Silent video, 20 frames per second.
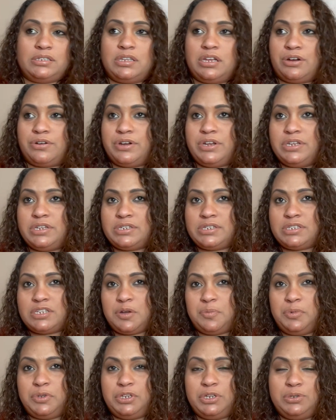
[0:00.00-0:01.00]
there is
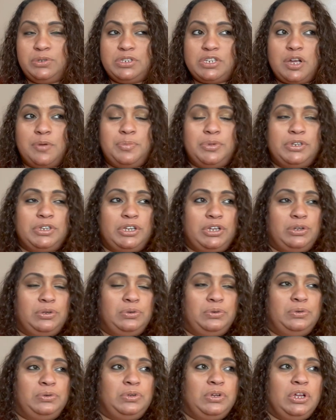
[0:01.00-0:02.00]

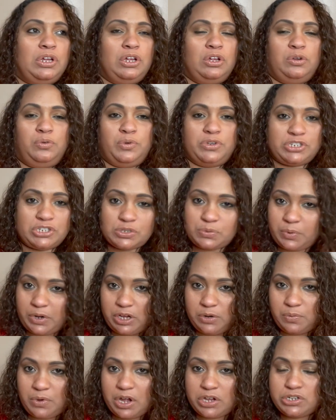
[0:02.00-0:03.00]
WW, which is
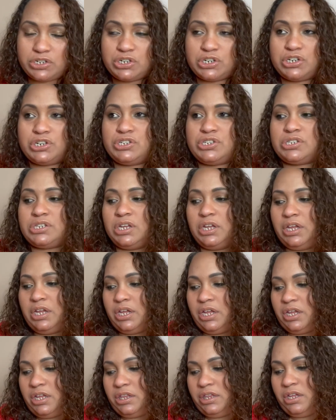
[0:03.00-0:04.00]
Weight Watchers,
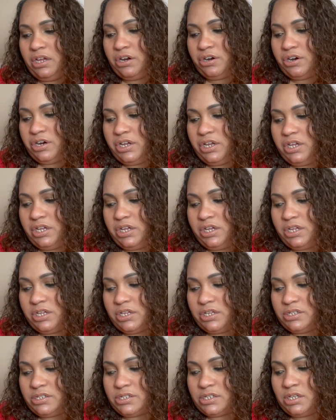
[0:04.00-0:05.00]
there
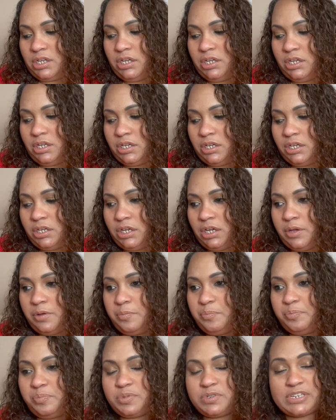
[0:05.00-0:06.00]
is
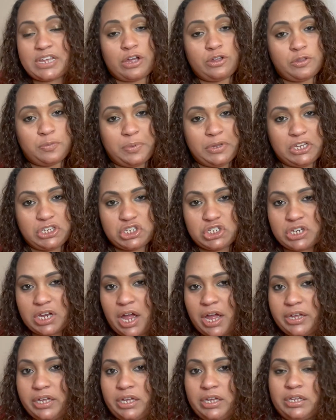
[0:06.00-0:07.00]
South Beach
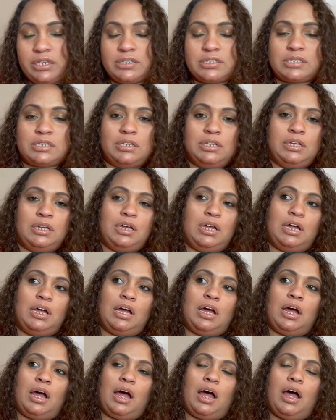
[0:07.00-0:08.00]
diet.
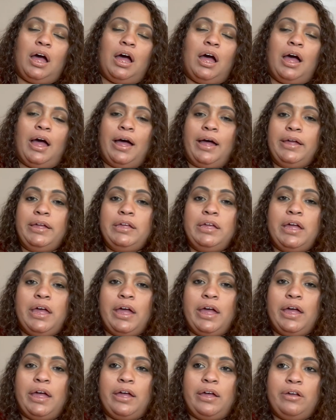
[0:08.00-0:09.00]
I
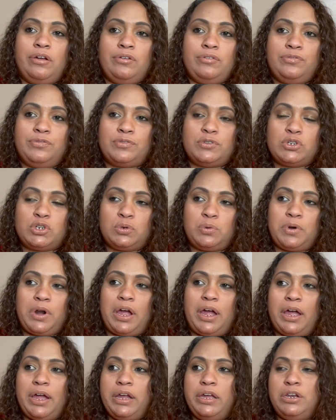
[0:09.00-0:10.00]
have
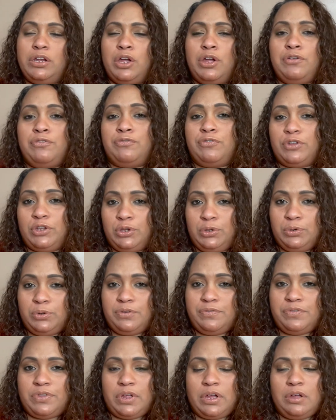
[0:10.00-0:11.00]
tried a few
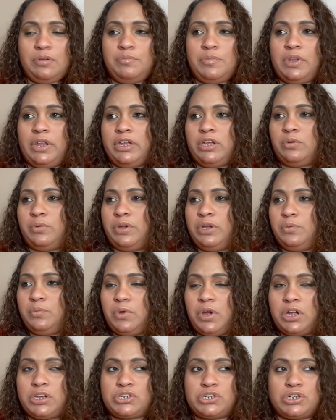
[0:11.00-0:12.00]
of them, like Weight
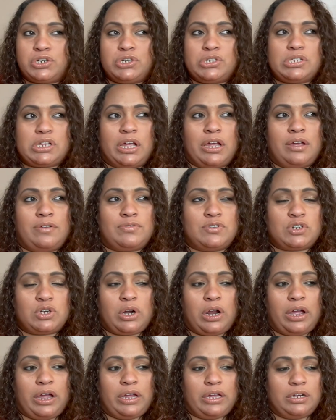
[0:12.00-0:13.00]
Watchers. I have
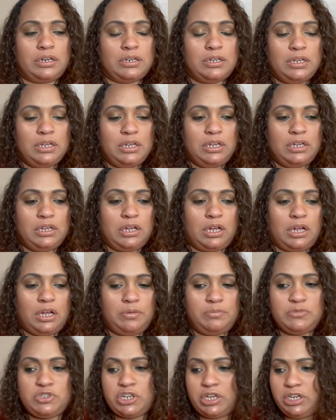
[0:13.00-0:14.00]
tried
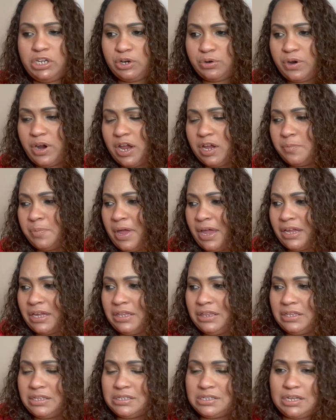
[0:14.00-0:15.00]
um, Jenny Craig back
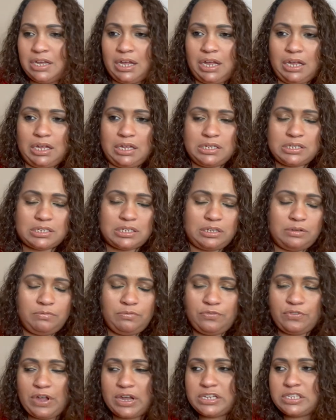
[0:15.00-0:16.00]
in the day, Slim
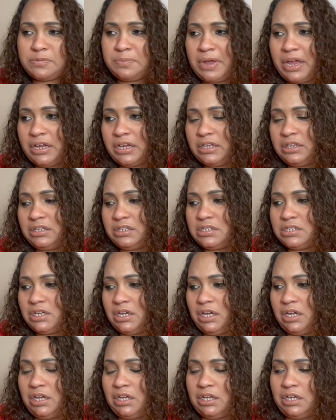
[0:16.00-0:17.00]
Fast back in the
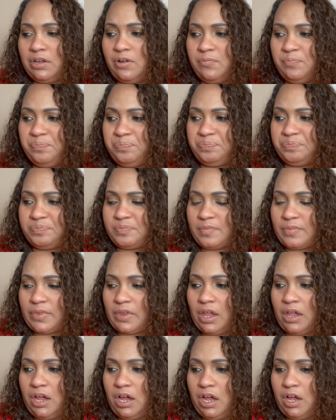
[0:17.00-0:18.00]
day.
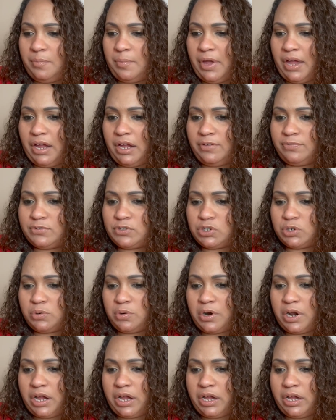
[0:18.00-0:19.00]
Um, I've
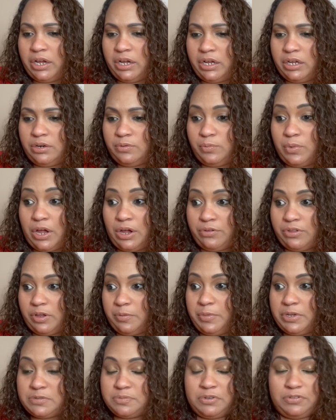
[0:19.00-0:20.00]
tried, wow, that
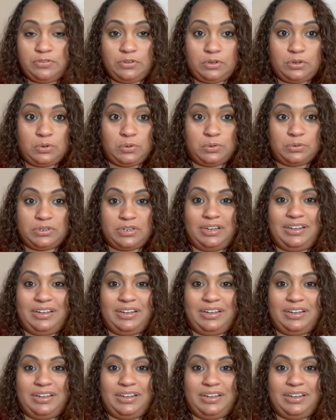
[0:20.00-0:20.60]
makes me feel old.